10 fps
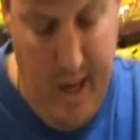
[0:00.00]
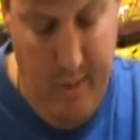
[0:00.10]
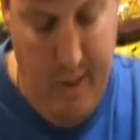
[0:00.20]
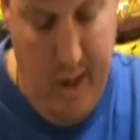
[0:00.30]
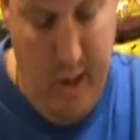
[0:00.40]
it
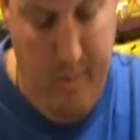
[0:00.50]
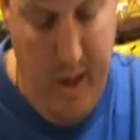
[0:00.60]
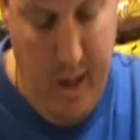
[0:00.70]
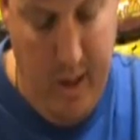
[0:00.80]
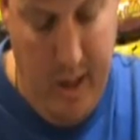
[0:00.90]
down in there to
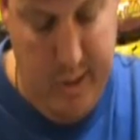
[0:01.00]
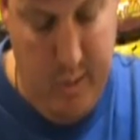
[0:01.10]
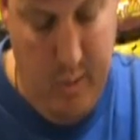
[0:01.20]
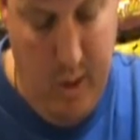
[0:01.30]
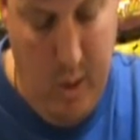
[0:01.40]
make a
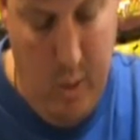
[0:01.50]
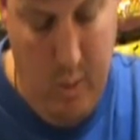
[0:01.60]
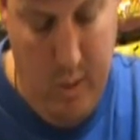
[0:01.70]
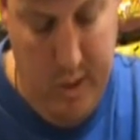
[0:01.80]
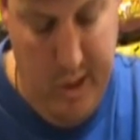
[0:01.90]
nice little
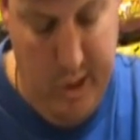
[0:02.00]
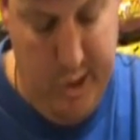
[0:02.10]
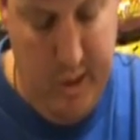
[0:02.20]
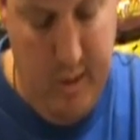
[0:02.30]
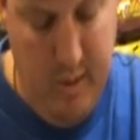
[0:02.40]
hole or
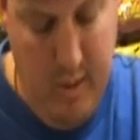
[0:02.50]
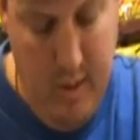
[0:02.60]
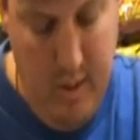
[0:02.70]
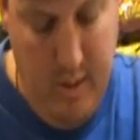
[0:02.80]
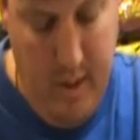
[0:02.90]
indentation.
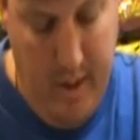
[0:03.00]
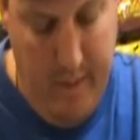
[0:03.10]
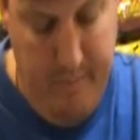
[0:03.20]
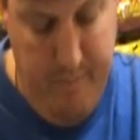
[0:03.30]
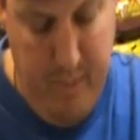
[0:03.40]

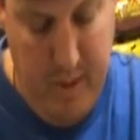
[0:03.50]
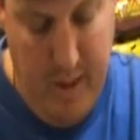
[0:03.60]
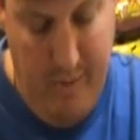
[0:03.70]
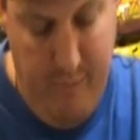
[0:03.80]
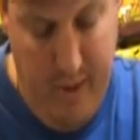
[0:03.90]

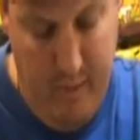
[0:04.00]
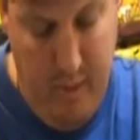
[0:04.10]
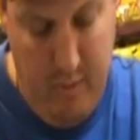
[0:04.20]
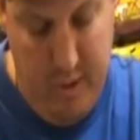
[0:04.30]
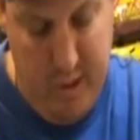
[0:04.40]
But I've
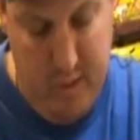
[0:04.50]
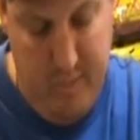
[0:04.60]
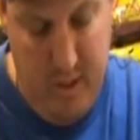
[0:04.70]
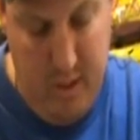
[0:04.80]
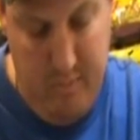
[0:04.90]
found that this
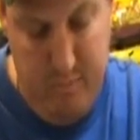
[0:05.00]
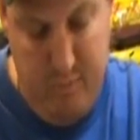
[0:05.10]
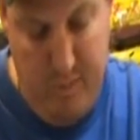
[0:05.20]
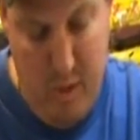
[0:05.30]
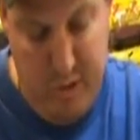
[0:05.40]
has been
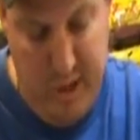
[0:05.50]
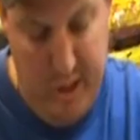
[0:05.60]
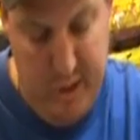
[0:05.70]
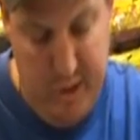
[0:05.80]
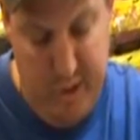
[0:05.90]
the most
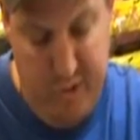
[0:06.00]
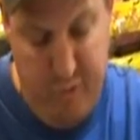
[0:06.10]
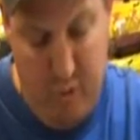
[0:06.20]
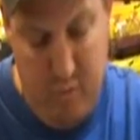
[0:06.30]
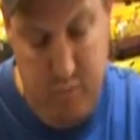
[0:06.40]

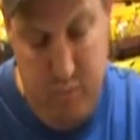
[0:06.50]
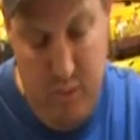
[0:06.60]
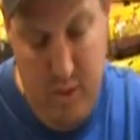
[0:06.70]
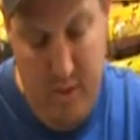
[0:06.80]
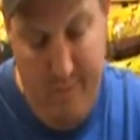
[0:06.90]
easiest for
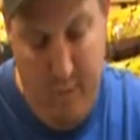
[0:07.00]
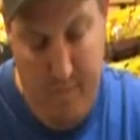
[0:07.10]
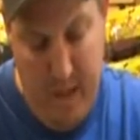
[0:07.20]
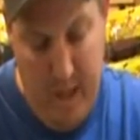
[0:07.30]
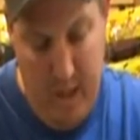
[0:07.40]

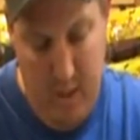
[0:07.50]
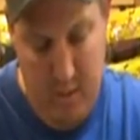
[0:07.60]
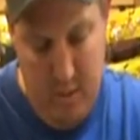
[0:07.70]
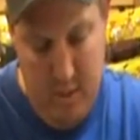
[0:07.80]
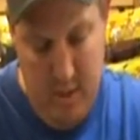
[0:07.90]

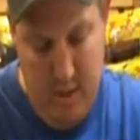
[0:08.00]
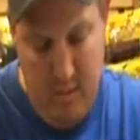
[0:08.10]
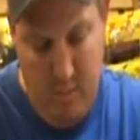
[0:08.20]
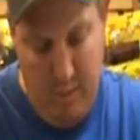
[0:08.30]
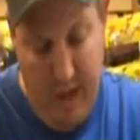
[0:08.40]
me
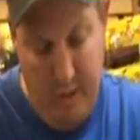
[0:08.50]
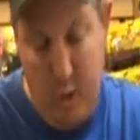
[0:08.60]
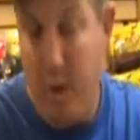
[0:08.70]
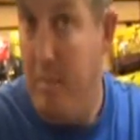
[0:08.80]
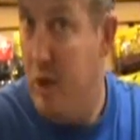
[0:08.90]

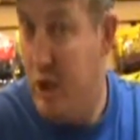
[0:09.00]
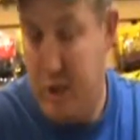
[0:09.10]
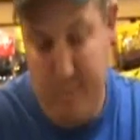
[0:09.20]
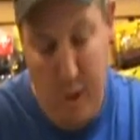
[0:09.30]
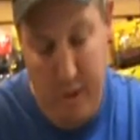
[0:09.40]
without doing
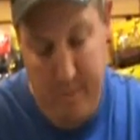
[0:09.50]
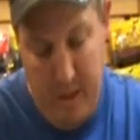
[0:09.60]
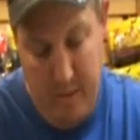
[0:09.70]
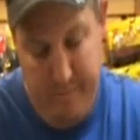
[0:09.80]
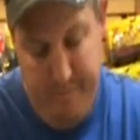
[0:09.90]
much
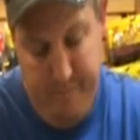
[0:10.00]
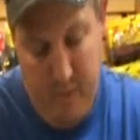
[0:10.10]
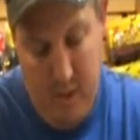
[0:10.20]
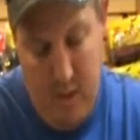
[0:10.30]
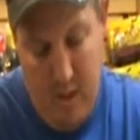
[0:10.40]
experimenting.
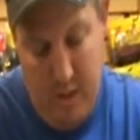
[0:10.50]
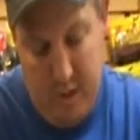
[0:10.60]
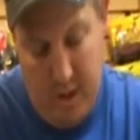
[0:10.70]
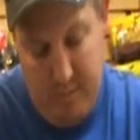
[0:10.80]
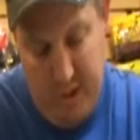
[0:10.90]

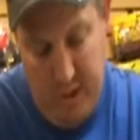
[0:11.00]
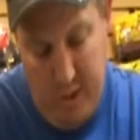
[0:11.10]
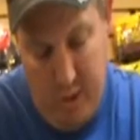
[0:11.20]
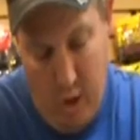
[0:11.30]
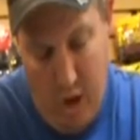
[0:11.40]
So I'm
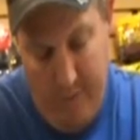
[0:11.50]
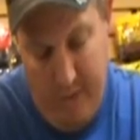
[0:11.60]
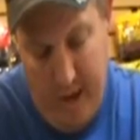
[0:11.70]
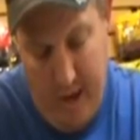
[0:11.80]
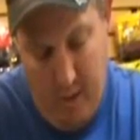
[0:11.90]
sitting here
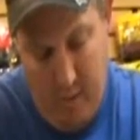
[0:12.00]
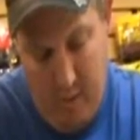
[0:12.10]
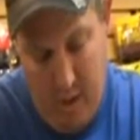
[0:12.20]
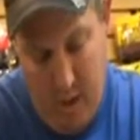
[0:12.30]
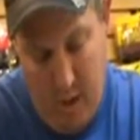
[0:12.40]
carving
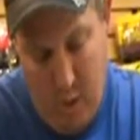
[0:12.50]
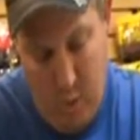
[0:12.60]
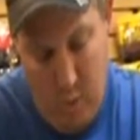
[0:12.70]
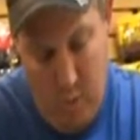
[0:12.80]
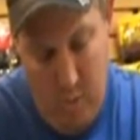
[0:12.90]
out a
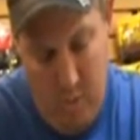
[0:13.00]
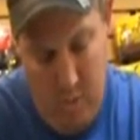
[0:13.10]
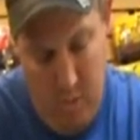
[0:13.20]
hole